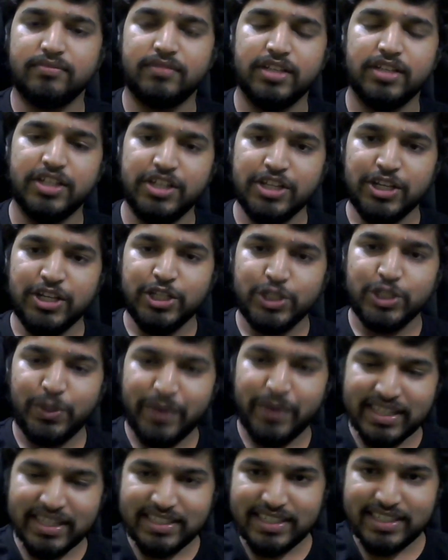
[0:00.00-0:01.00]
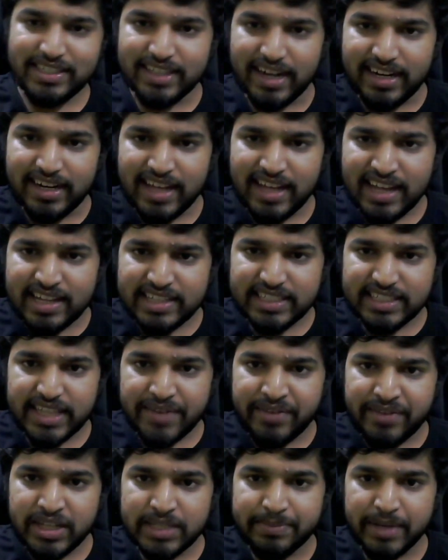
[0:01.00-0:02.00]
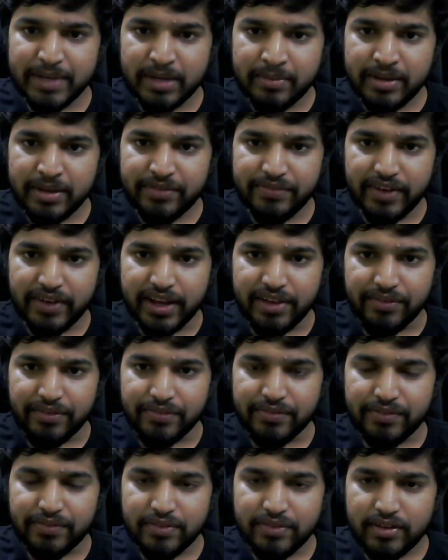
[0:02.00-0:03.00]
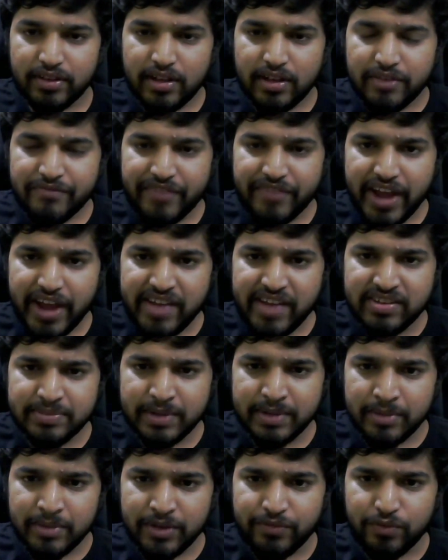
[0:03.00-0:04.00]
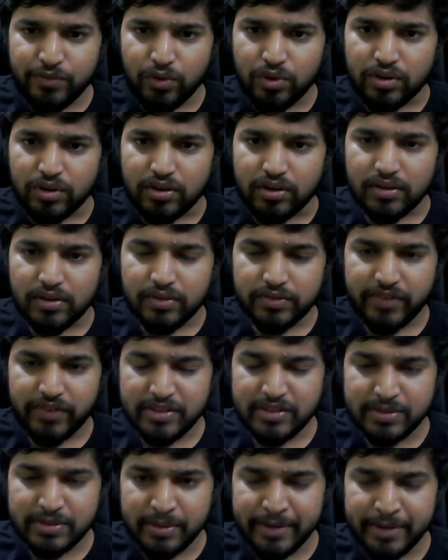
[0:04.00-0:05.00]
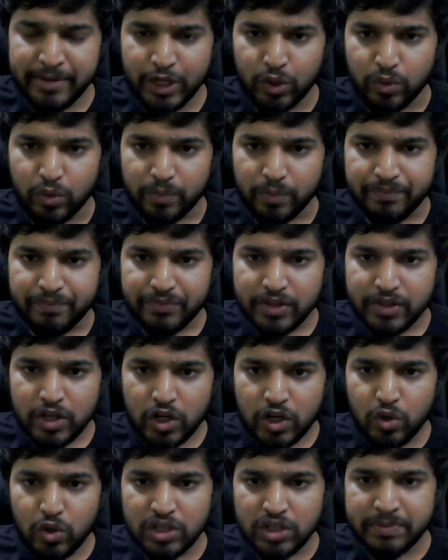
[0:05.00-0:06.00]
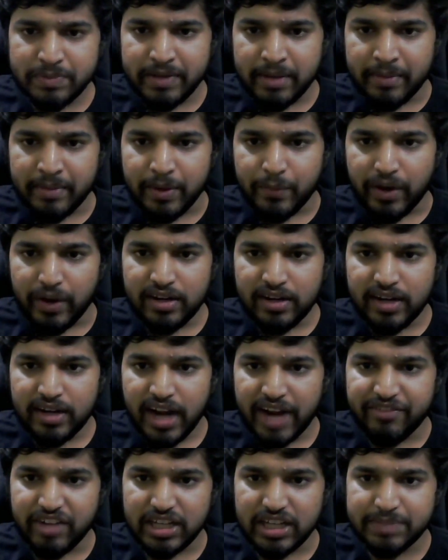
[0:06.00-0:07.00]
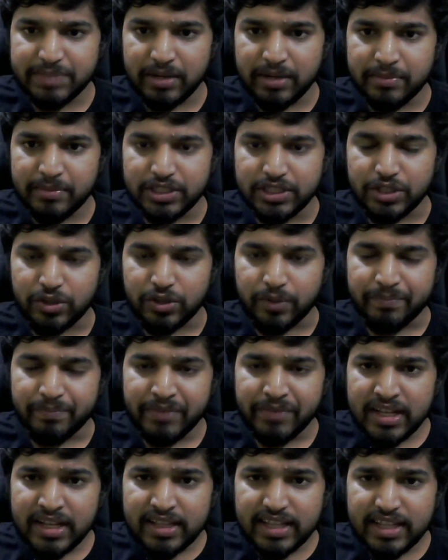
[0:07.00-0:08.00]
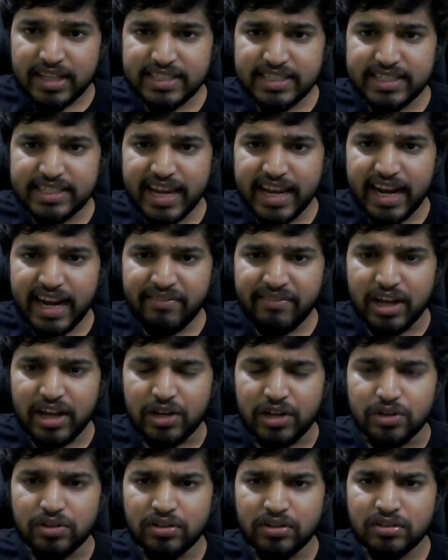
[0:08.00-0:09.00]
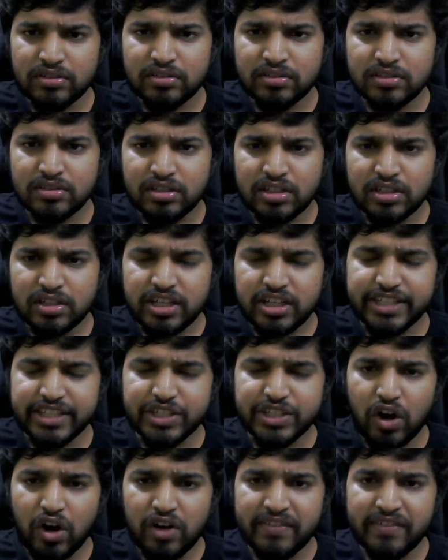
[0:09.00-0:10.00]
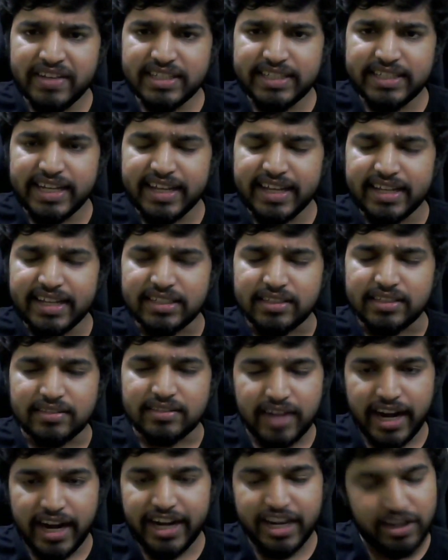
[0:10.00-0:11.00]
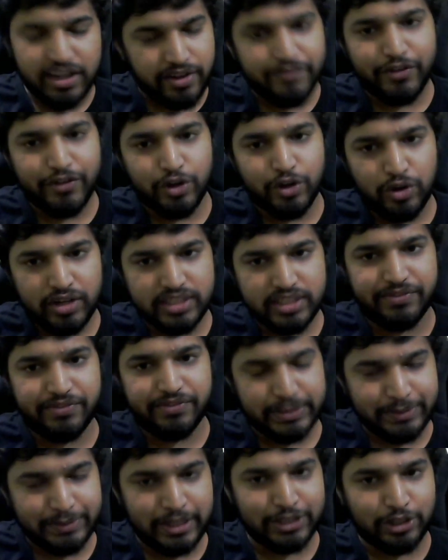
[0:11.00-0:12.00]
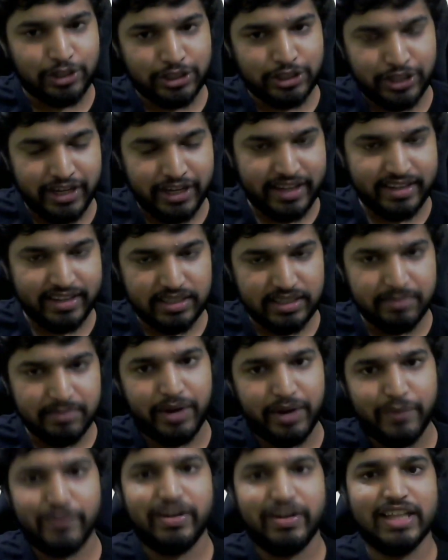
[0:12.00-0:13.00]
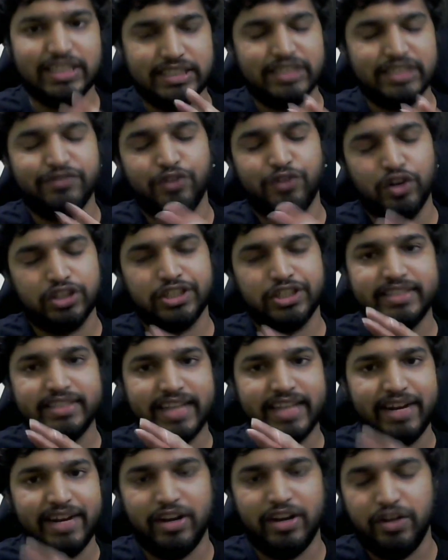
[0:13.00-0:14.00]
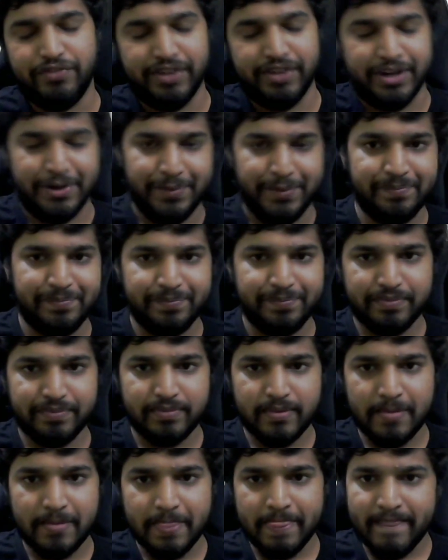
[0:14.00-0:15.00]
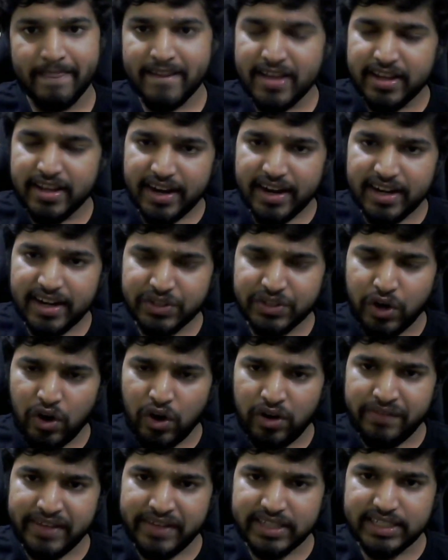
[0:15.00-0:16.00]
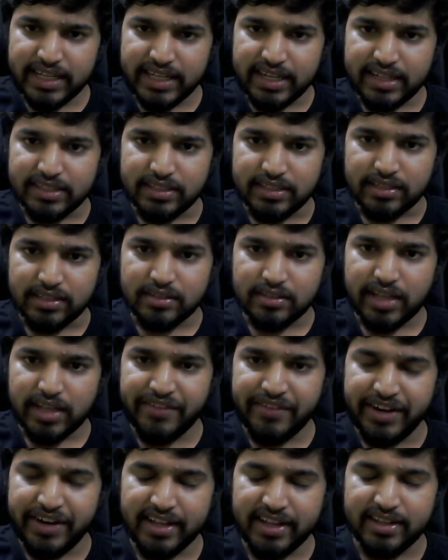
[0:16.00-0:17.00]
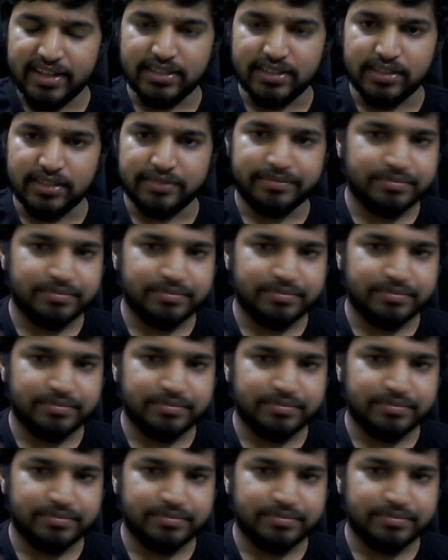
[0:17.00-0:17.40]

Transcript: So we can see that 7 is becoming 5, 5 is becoming 4, 5 is becoming 2, 2 is becoming 1, and 1 is becoming 0. The second value is always decreasing. And if you notice, the first value is also decreasing, but let's just focus on the second for now. It is always decreasing, ever decreasing.